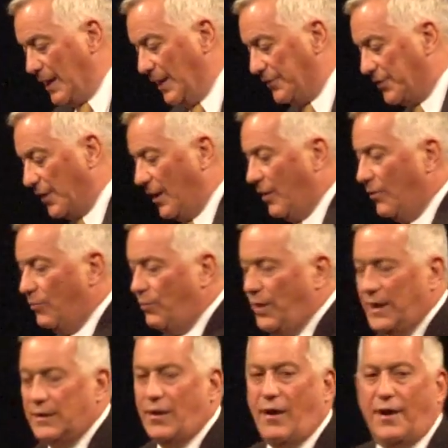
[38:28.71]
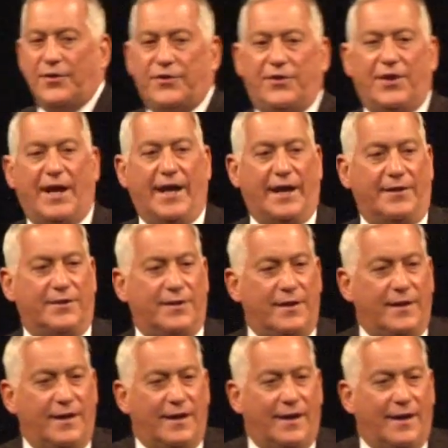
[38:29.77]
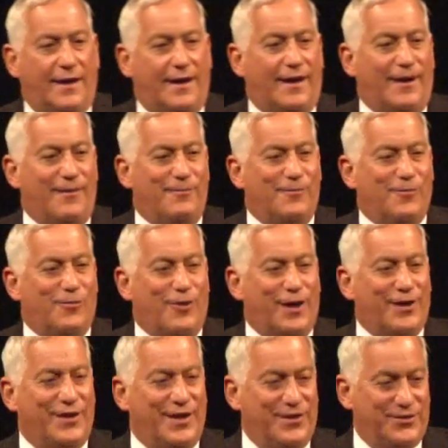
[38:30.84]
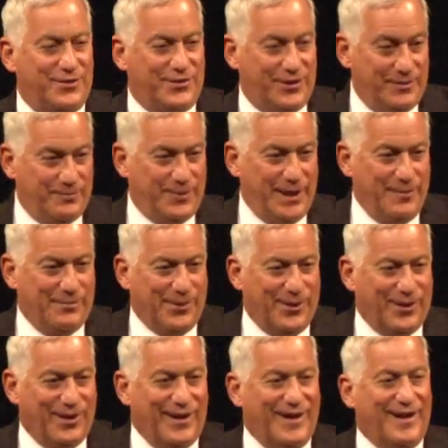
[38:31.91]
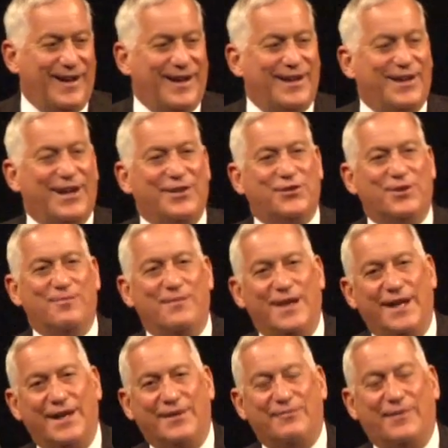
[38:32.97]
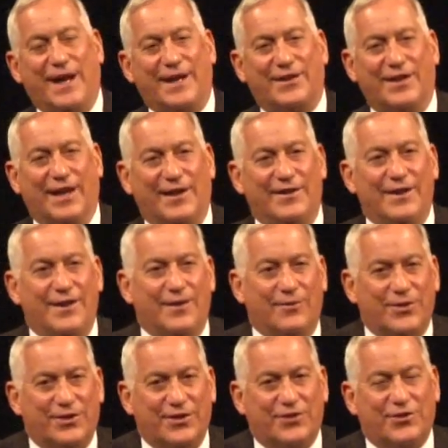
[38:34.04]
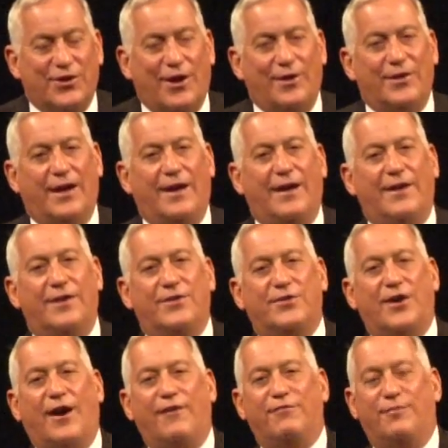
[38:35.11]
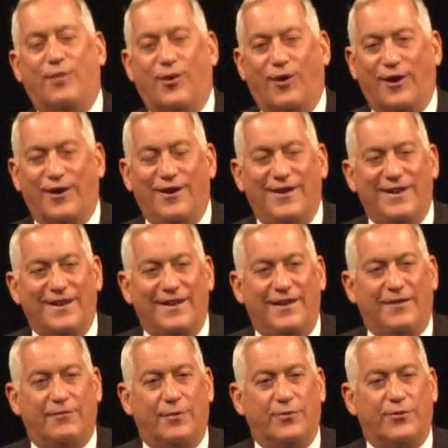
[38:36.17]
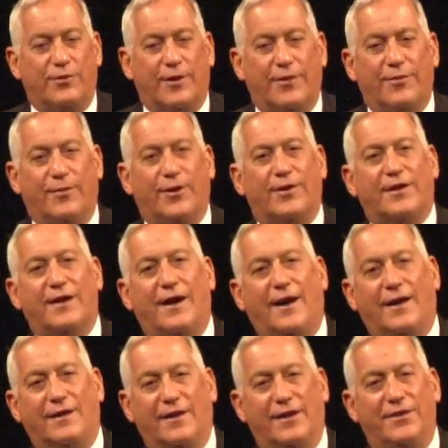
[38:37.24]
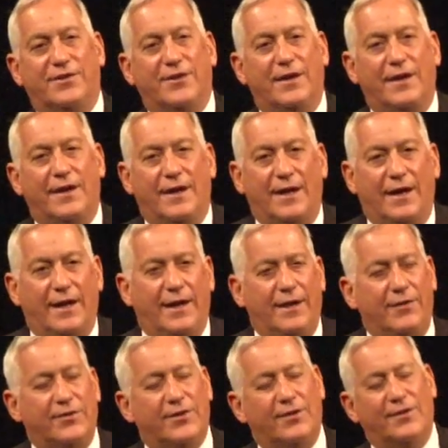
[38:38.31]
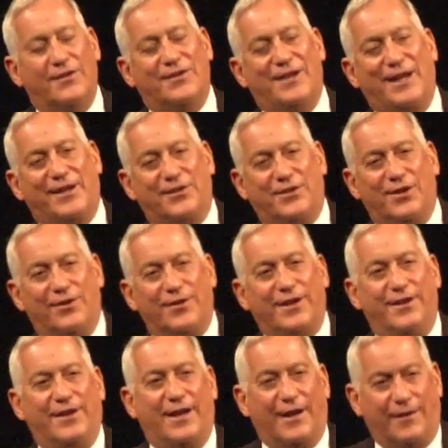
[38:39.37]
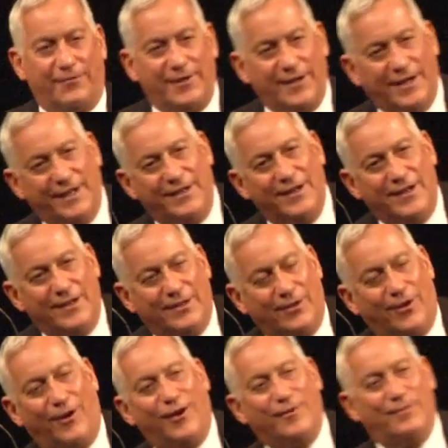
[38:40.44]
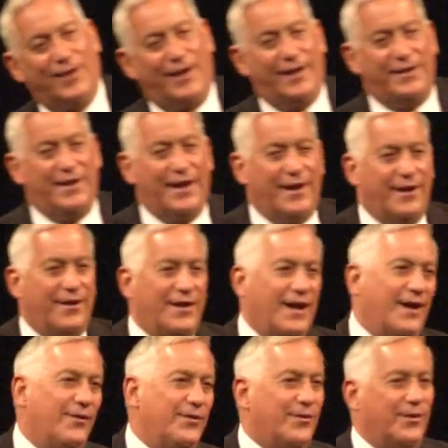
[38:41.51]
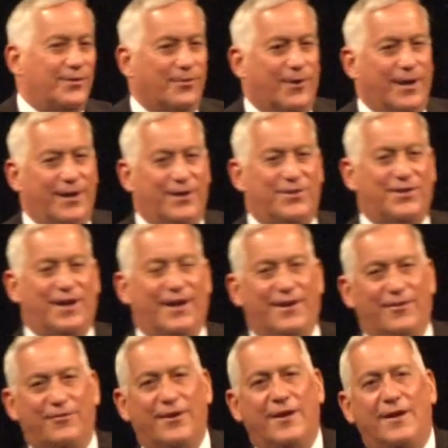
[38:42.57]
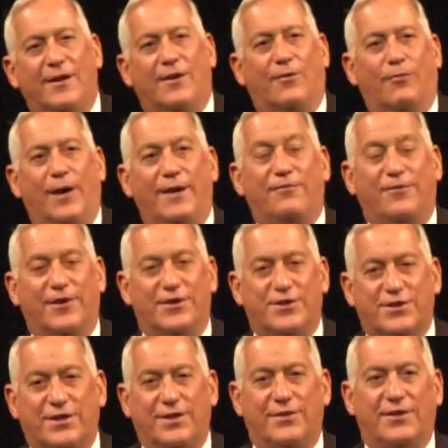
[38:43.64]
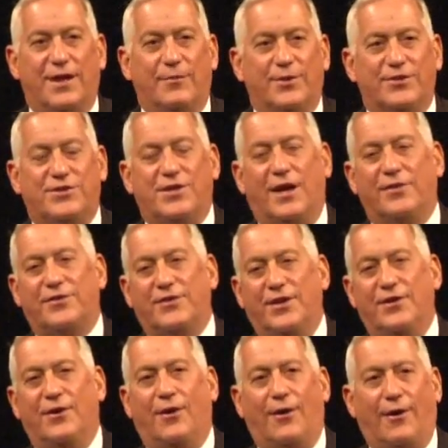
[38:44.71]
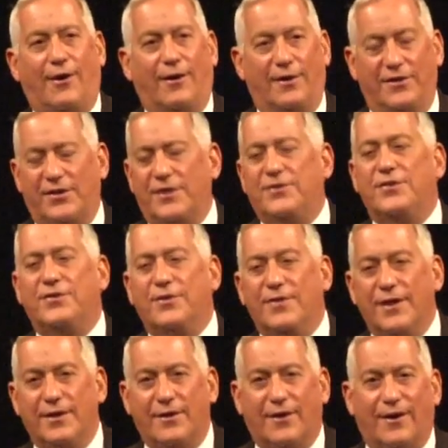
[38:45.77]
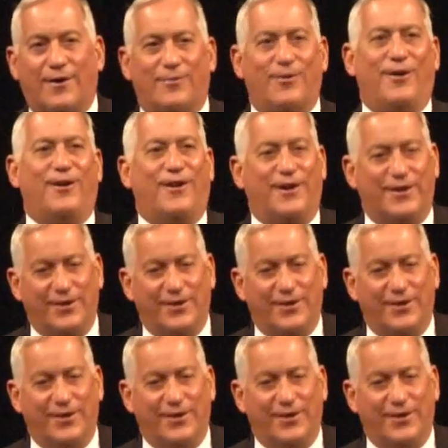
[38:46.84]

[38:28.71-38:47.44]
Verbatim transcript: And so we lost that. One of the interesting people I got to meet back then was a sophomore from Swarthmore College. And he was like a Tolkien elf. He had long blonde hair down to his waist, kind of waifish. His name was Justin Hall. He said, "You're doing it all wrong.